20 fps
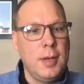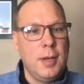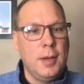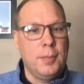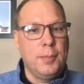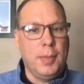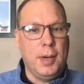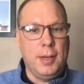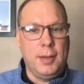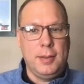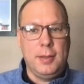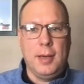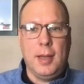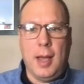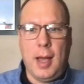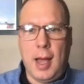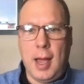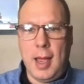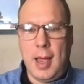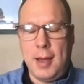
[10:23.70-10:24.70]
but
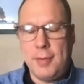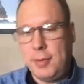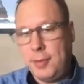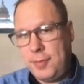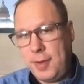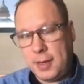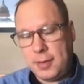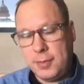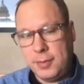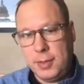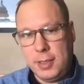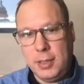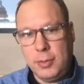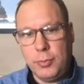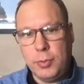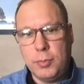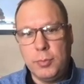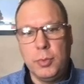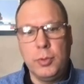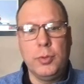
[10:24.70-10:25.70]
I have effectively
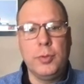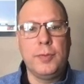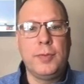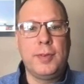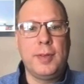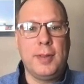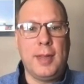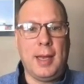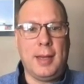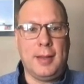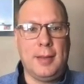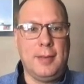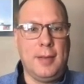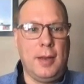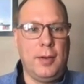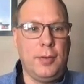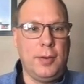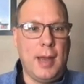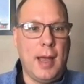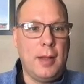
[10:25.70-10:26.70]
removed that
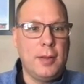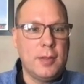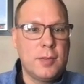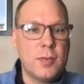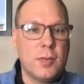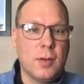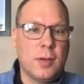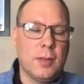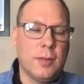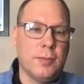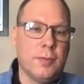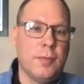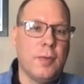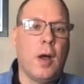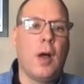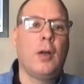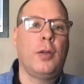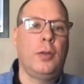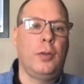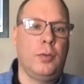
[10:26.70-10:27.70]
container. Now let's look at the
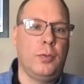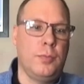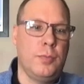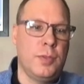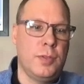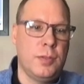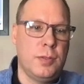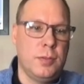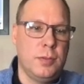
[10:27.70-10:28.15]
volumes.